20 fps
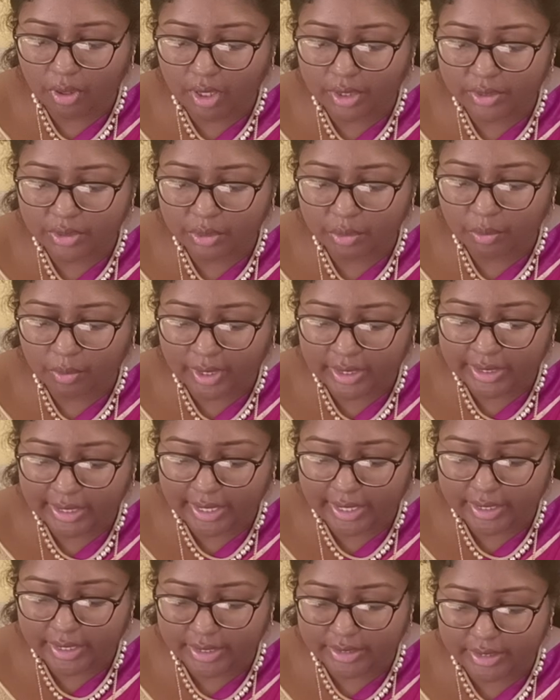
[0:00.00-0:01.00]
onto one
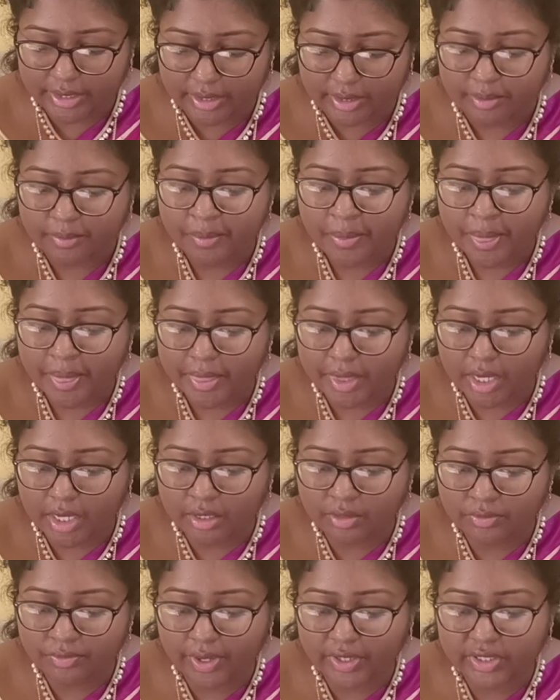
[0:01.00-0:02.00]
another. The
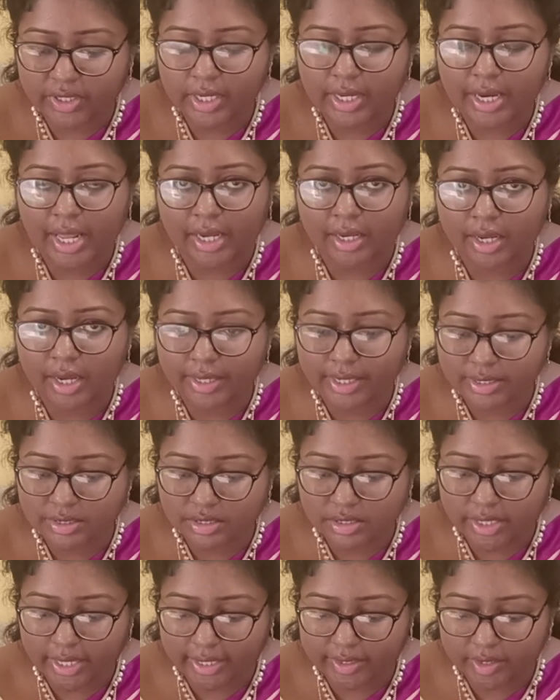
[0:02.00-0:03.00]
infection occurs in
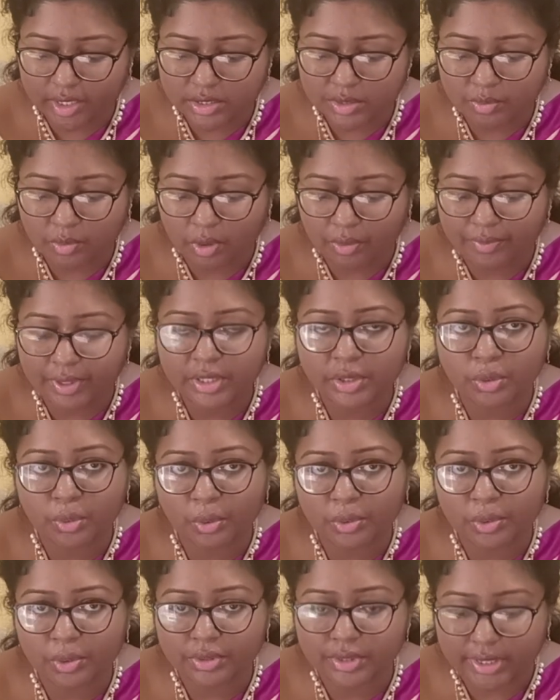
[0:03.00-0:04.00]
stages over 2
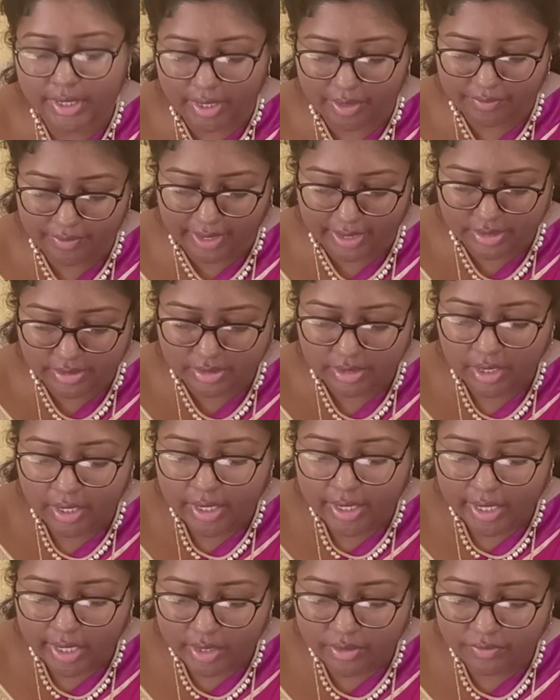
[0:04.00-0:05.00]
to 3 weeks.
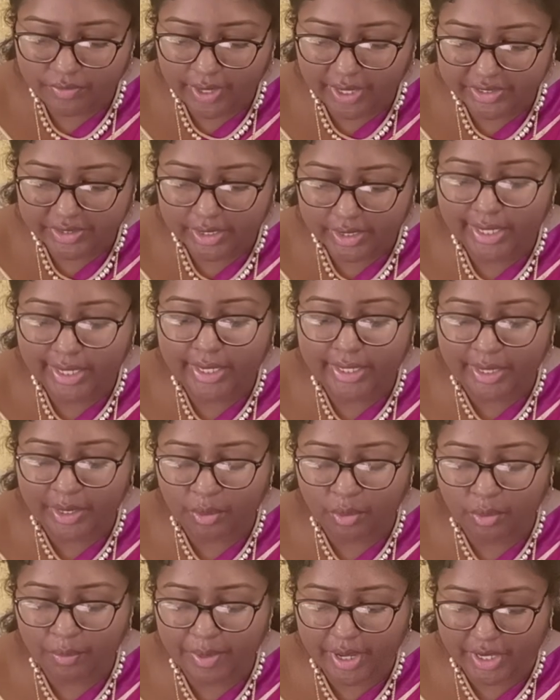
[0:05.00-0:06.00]
Infection and
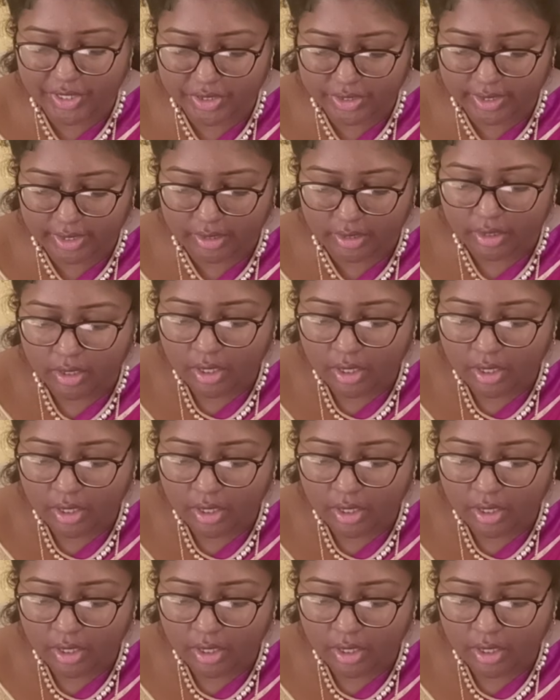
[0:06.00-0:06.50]
incubation.